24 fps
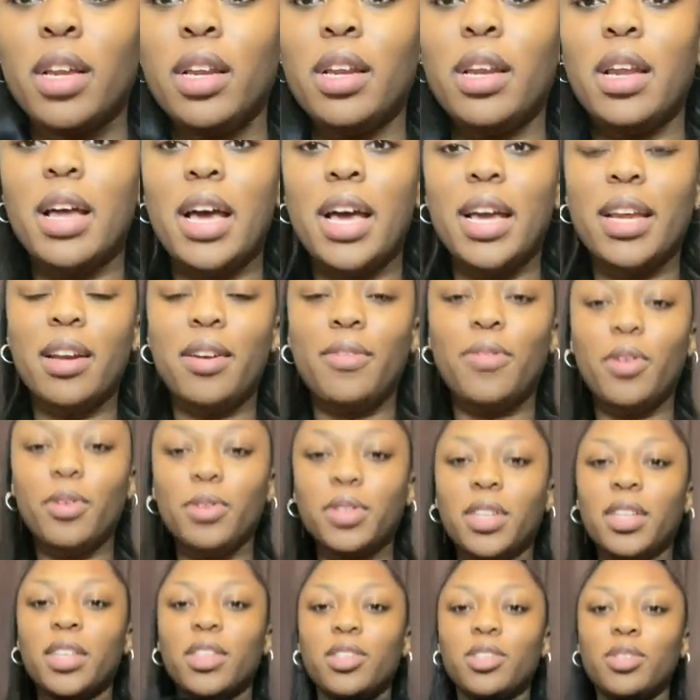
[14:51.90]
line. I
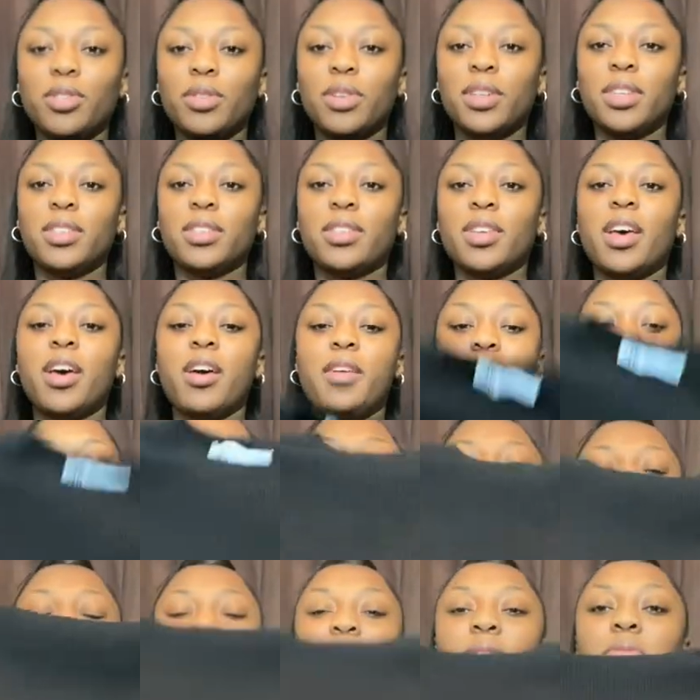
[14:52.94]
folded it as soon as
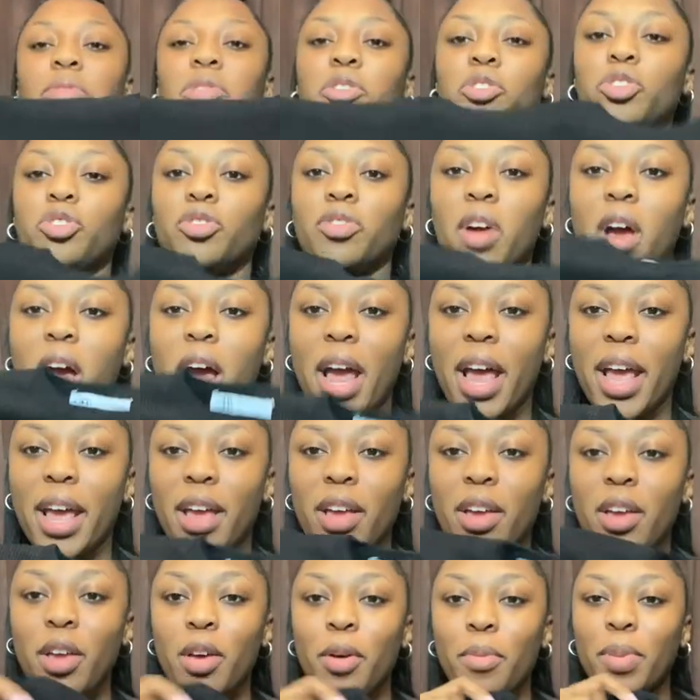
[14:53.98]
um, it was
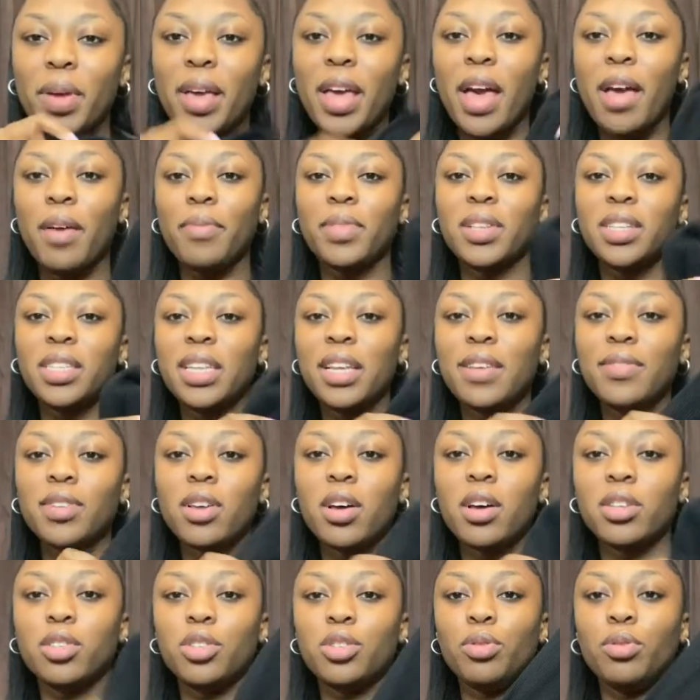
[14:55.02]
dry. But yeah, the sleeves
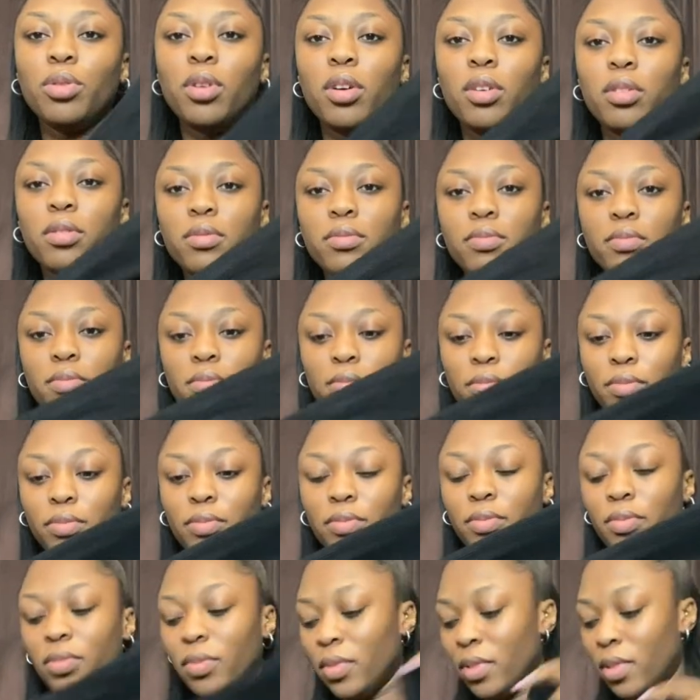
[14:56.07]
aren't too long.
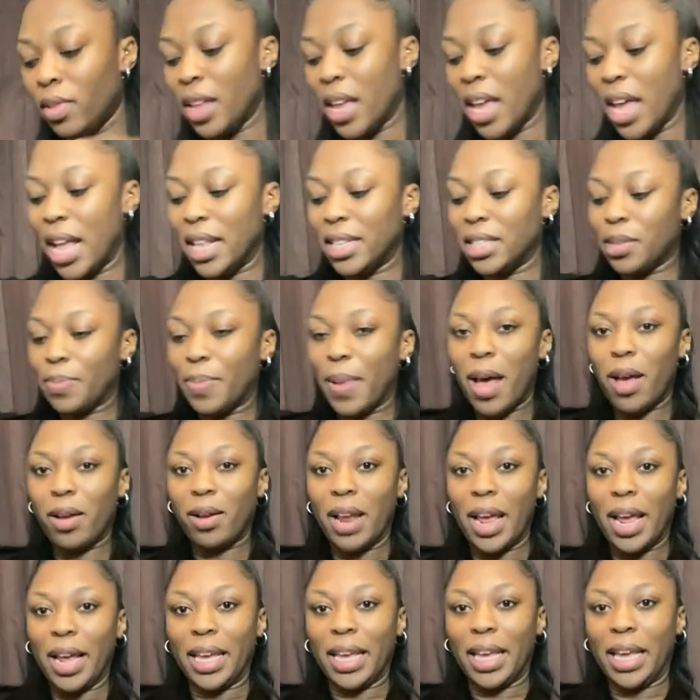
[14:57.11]
It ends about
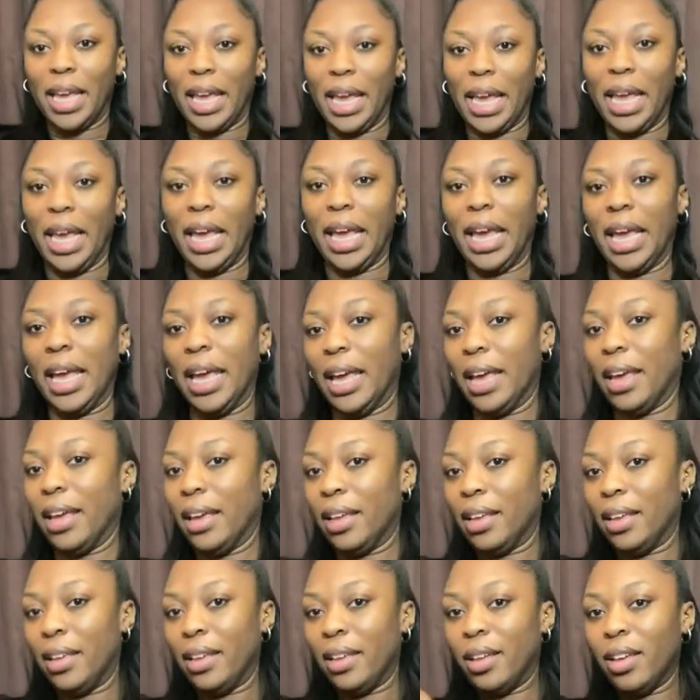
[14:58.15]
like here
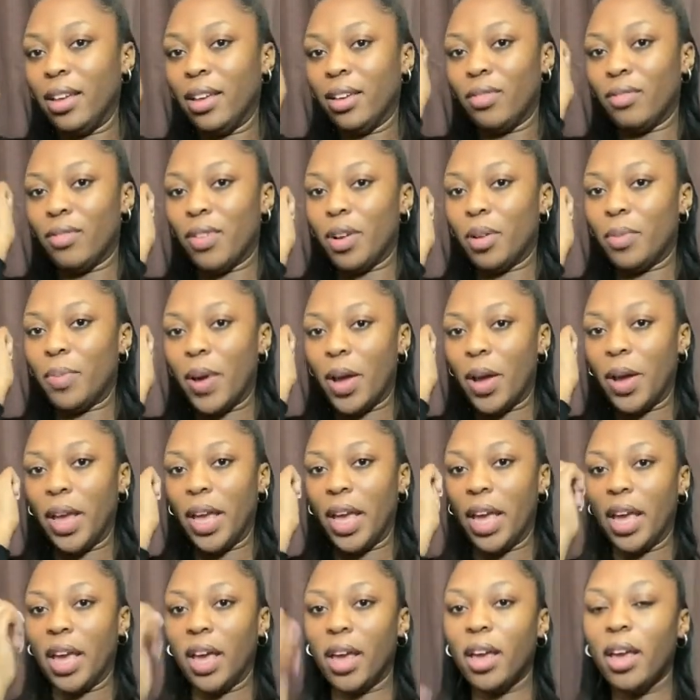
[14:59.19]
round about
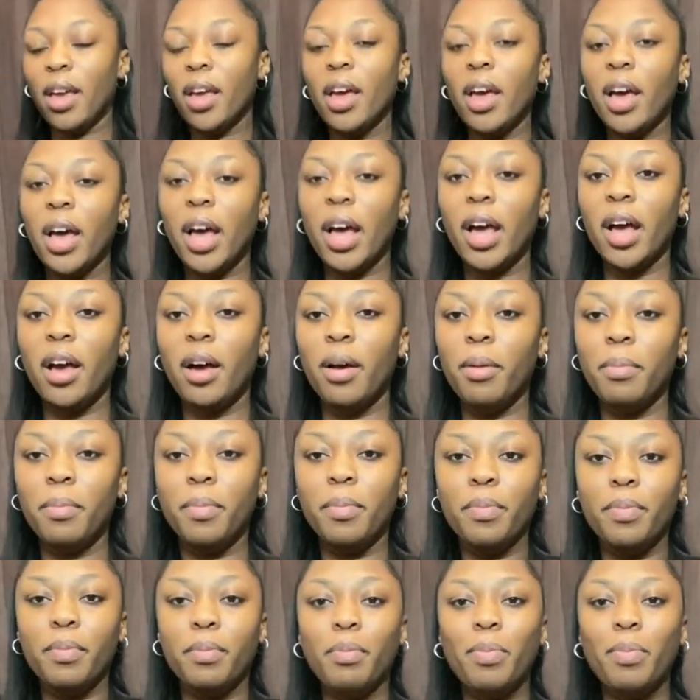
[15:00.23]
here. Um,